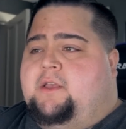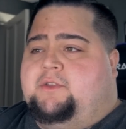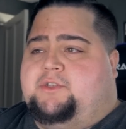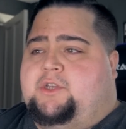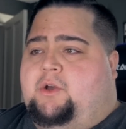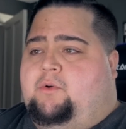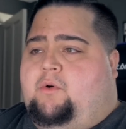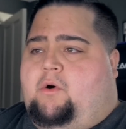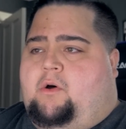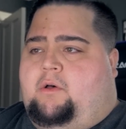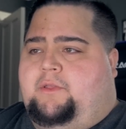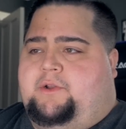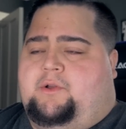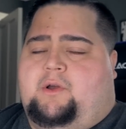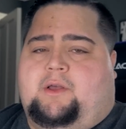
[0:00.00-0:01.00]
So
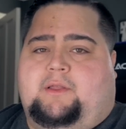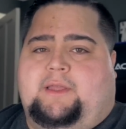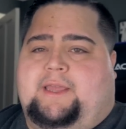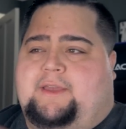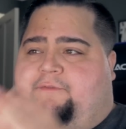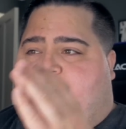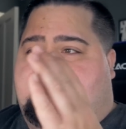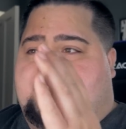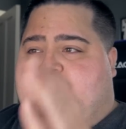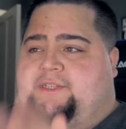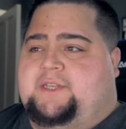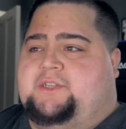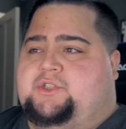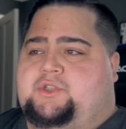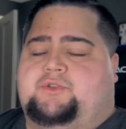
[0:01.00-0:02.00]
all in all, if this
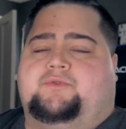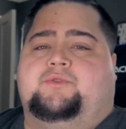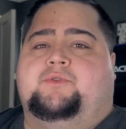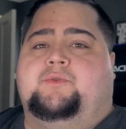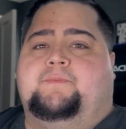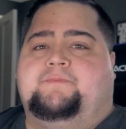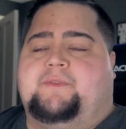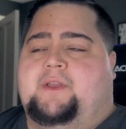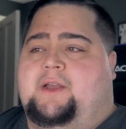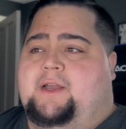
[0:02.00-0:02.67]
is true,